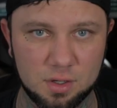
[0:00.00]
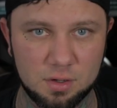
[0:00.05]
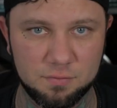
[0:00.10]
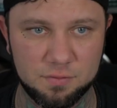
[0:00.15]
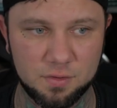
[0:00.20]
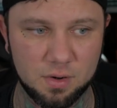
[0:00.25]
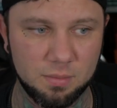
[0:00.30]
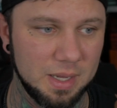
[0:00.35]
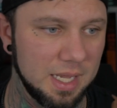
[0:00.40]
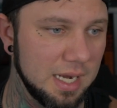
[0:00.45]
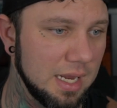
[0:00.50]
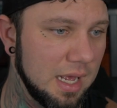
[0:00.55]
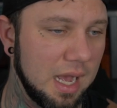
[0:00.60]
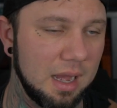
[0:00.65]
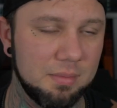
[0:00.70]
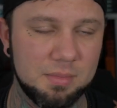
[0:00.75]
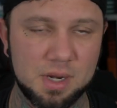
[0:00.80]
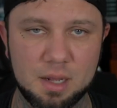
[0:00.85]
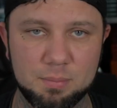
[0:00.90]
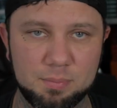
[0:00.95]
from it.
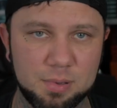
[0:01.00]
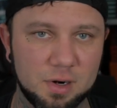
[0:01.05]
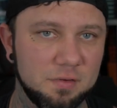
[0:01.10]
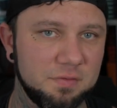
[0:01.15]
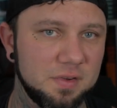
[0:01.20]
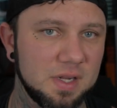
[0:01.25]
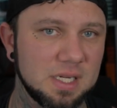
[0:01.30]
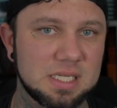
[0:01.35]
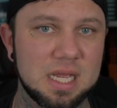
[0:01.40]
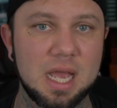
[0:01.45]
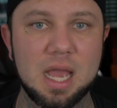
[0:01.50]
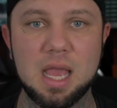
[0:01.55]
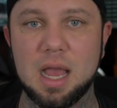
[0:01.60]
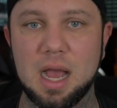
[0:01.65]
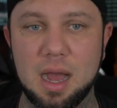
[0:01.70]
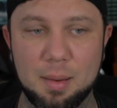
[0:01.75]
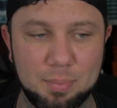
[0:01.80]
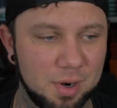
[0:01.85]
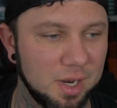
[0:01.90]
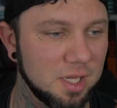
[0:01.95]
I'm not perfect.
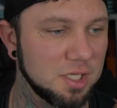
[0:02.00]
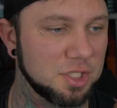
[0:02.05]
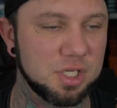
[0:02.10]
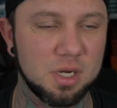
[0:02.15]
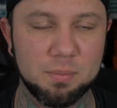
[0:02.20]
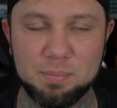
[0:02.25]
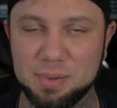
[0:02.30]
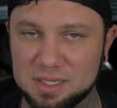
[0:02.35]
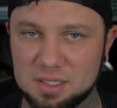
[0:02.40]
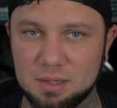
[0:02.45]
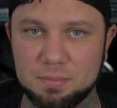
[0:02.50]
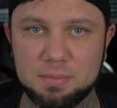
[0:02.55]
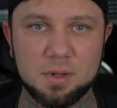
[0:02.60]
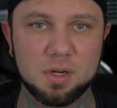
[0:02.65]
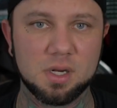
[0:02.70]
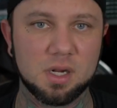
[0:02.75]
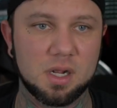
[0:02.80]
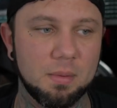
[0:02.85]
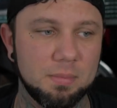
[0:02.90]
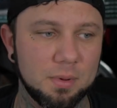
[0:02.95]
I probably should have picked up on
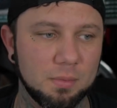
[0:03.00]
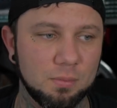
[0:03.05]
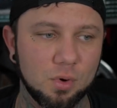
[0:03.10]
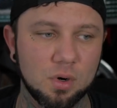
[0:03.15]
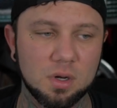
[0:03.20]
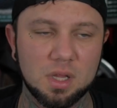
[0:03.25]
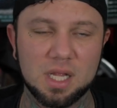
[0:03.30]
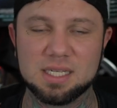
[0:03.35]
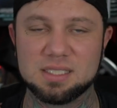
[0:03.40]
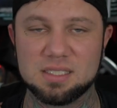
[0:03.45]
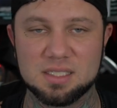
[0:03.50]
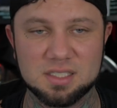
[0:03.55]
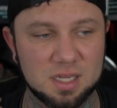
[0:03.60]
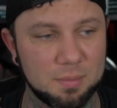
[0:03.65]
a couple more lessons.